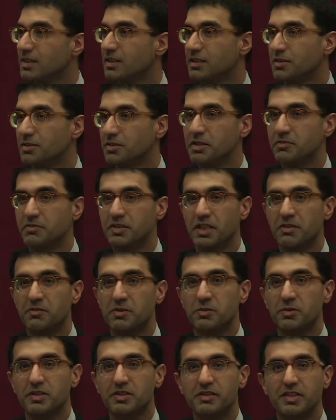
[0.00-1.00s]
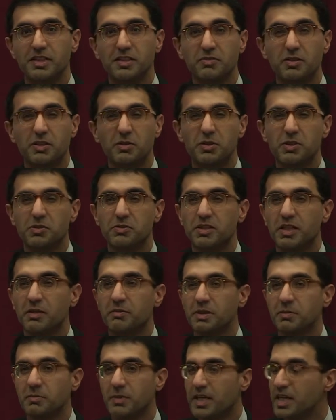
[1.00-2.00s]
Good evening, everyone. Thanks very much for
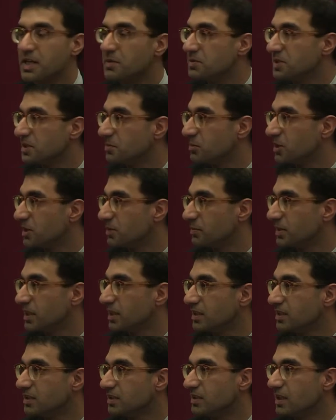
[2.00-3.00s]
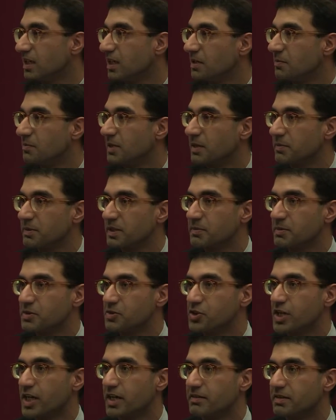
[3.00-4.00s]
coming. My name is Imran Mia. I'm going to
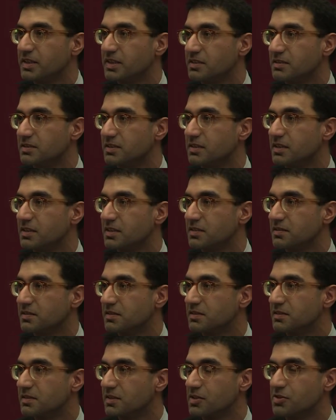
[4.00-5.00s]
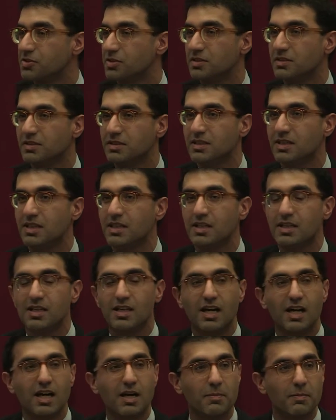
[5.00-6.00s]
be chairing tonight's discussion.
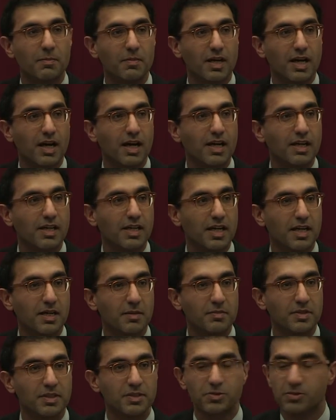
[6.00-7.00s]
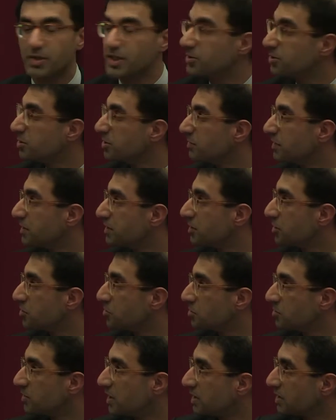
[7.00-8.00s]
I am the director of the
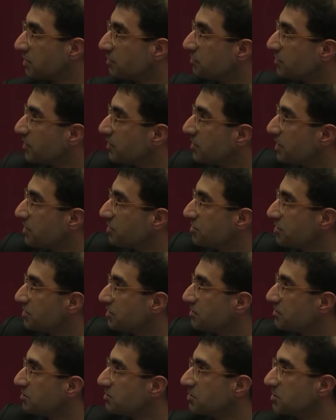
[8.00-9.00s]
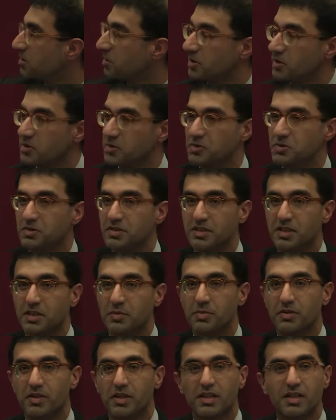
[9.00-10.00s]
Social Market Foundation, whose logo you see
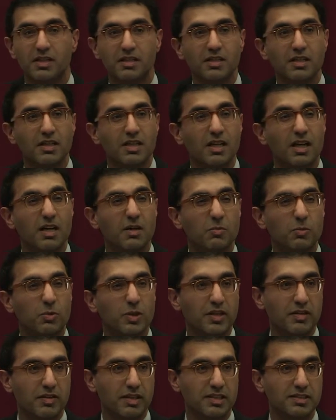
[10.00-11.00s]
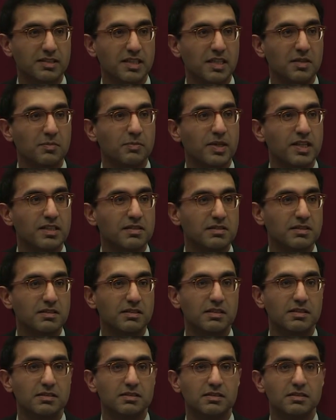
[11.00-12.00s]
up there. We're a think tank based
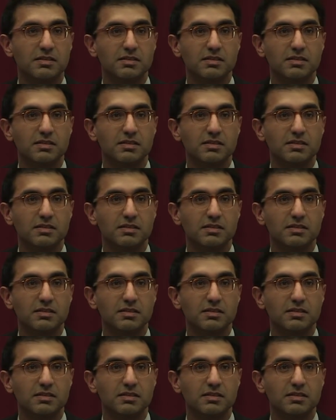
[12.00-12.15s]
in London.